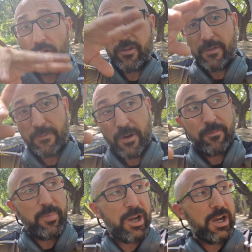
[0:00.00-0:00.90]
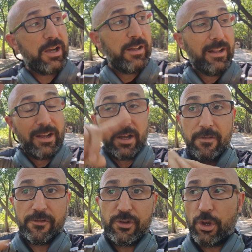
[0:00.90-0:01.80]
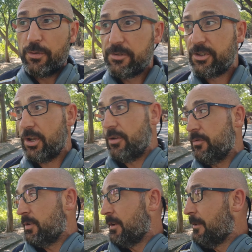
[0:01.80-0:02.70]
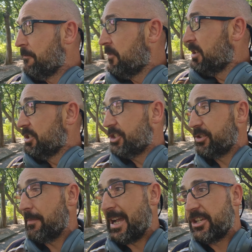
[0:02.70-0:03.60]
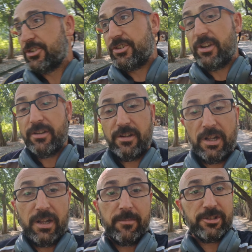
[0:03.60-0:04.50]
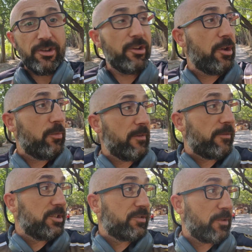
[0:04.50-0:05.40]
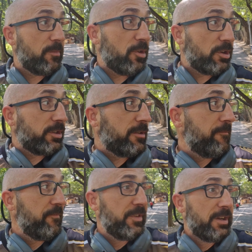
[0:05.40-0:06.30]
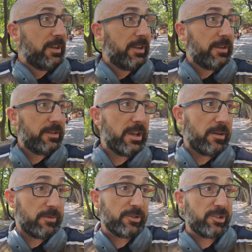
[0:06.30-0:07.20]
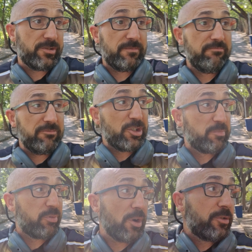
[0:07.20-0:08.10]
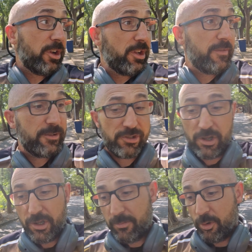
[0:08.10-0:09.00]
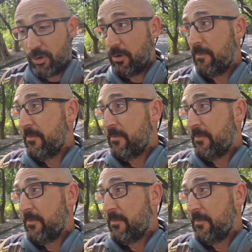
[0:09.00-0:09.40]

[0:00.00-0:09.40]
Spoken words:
like the front part of the tombstone smashed. I don't know whether it's from like it was just broken over time, or